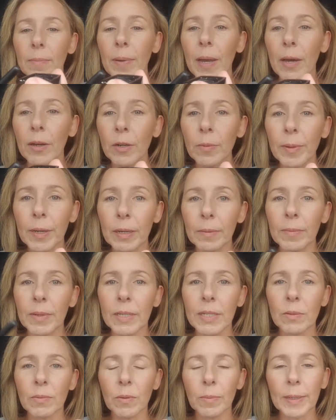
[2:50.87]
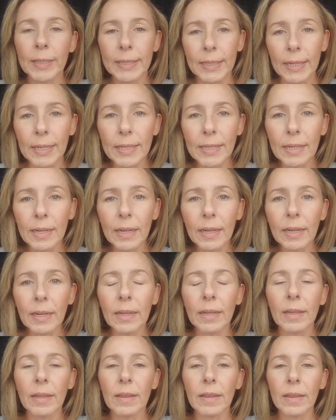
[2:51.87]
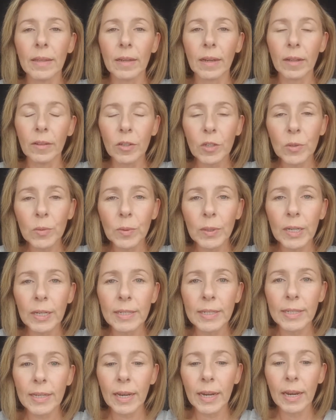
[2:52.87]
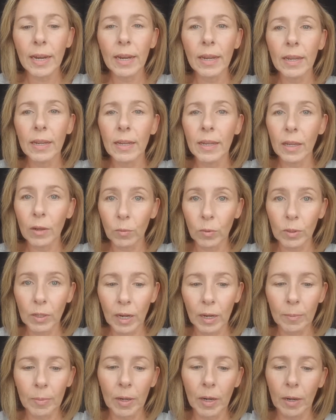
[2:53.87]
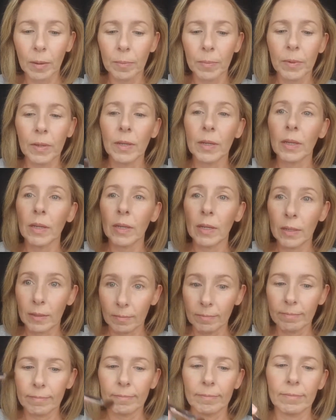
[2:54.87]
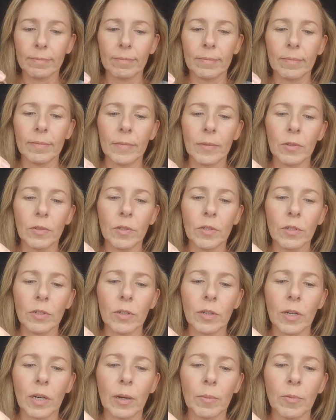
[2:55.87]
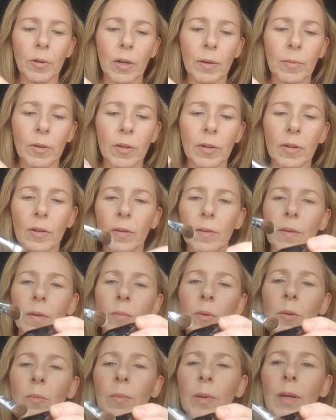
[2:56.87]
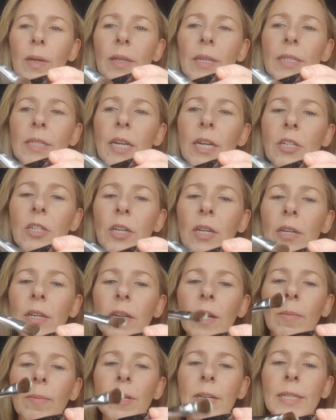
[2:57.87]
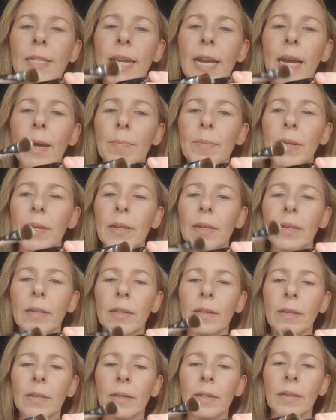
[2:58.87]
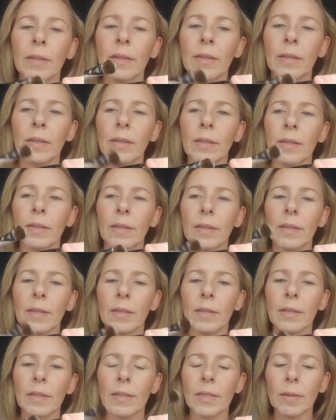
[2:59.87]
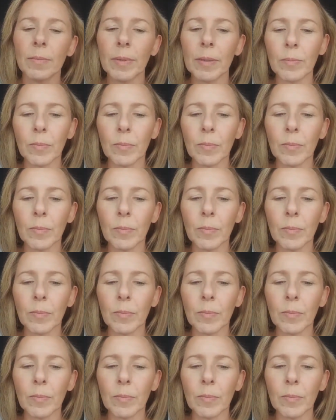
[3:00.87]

powder pigments will be dusty, the colors will not stay, it will not pop. Use your eye primer. I'm gonna barely touch it, I'm gonna tap it. Some